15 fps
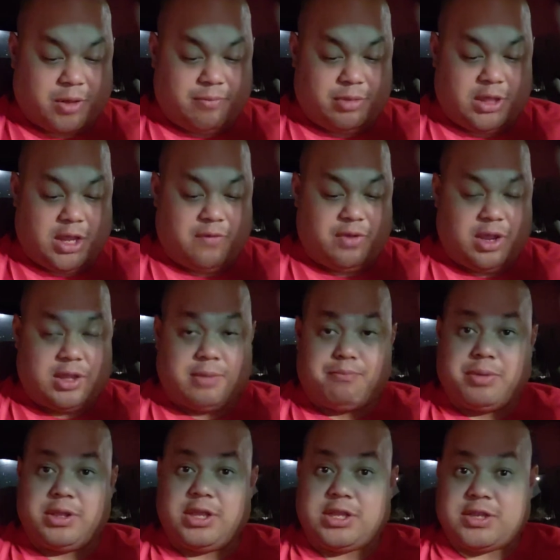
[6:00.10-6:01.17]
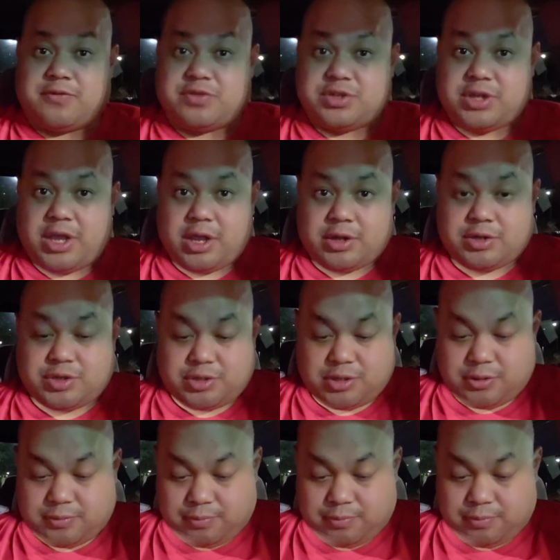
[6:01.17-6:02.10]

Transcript: Living in abundance of sex.